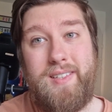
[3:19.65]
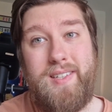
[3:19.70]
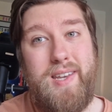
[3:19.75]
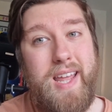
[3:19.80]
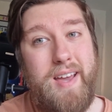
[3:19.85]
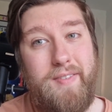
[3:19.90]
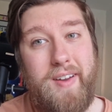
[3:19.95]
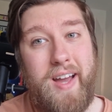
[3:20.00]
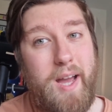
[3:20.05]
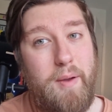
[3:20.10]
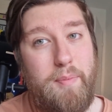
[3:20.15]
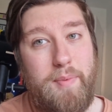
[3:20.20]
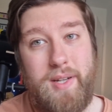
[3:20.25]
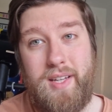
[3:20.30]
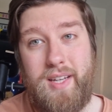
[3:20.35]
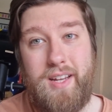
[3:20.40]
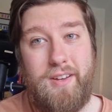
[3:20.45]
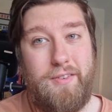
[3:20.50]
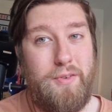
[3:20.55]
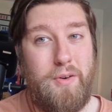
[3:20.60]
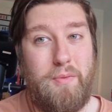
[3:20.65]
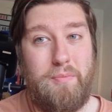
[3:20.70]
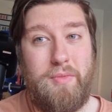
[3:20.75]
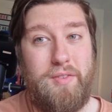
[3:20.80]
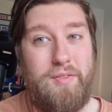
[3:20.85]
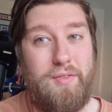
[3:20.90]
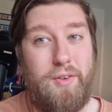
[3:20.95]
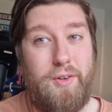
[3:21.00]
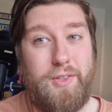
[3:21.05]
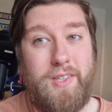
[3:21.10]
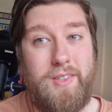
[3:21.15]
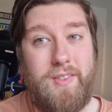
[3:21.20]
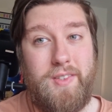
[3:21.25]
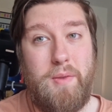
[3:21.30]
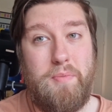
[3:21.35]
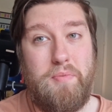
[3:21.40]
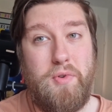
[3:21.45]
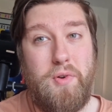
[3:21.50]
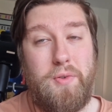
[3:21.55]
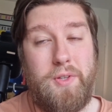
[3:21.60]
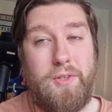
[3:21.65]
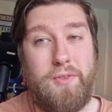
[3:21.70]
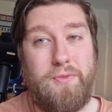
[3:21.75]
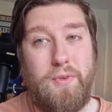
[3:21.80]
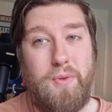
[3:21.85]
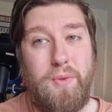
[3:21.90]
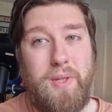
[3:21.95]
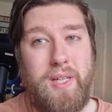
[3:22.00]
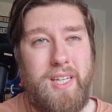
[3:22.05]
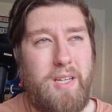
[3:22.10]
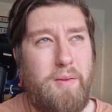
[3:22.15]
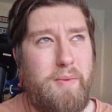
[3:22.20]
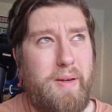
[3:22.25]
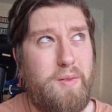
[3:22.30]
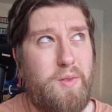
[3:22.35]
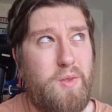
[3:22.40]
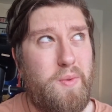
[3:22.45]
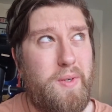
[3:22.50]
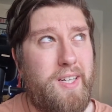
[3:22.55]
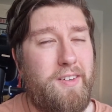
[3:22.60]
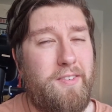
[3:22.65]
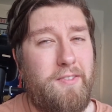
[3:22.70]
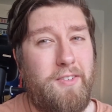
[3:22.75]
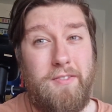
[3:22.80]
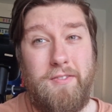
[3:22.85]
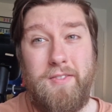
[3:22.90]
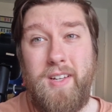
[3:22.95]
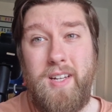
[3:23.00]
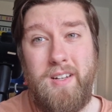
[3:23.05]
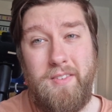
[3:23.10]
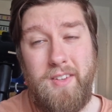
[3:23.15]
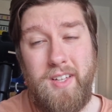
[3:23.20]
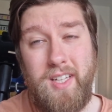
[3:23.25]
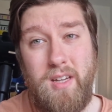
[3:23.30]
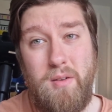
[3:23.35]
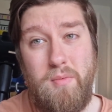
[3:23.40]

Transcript: never happened in F1 before since they brought this rule in about 2015, I think it